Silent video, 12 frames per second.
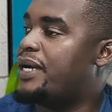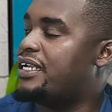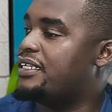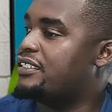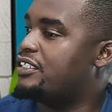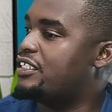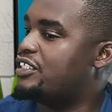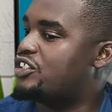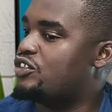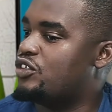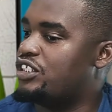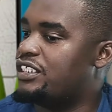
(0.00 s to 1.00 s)
But it's
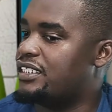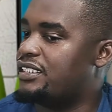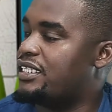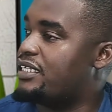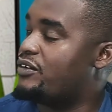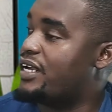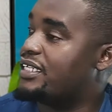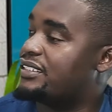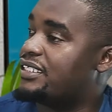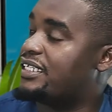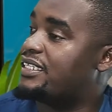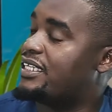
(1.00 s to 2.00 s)
not just the drugs
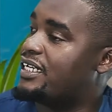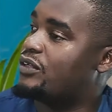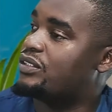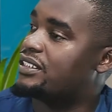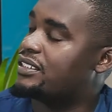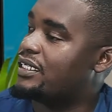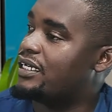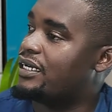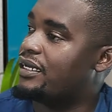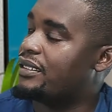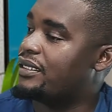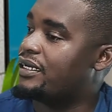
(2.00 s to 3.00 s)
that thin out
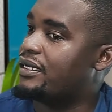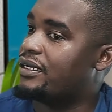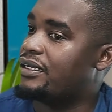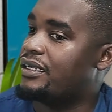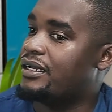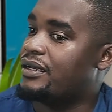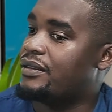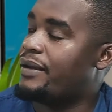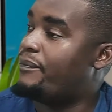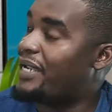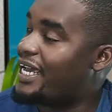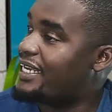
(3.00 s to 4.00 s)
the
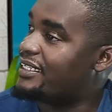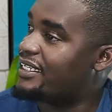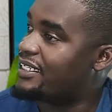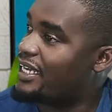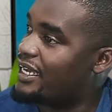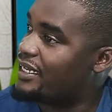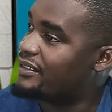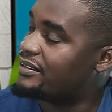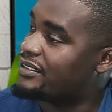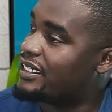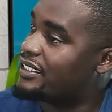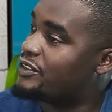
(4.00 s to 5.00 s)
blood
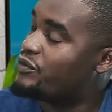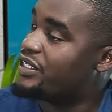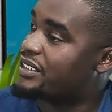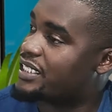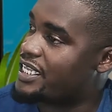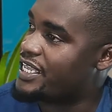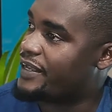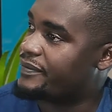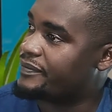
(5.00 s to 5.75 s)
that risk here.